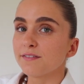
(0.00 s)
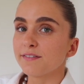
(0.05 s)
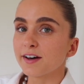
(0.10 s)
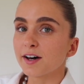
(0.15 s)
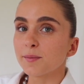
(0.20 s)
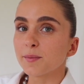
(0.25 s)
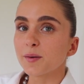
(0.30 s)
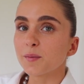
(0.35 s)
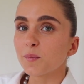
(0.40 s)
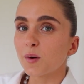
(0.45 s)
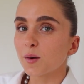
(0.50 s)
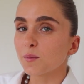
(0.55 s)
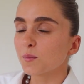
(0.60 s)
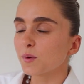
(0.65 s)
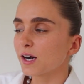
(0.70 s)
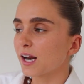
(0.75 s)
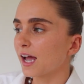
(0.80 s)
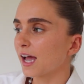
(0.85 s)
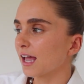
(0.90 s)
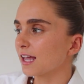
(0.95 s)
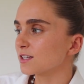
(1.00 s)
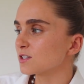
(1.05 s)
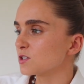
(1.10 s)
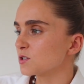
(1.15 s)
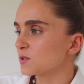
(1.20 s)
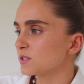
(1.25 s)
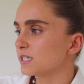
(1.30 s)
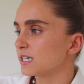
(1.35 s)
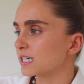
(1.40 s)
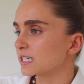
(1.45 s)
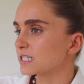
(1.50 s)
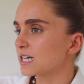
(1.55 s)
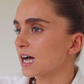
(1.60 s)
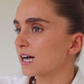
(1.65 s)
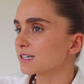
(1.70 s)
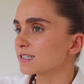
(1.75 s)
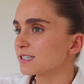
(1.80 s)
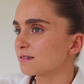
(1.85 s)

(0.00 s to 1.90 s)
film and one when I do TikTok,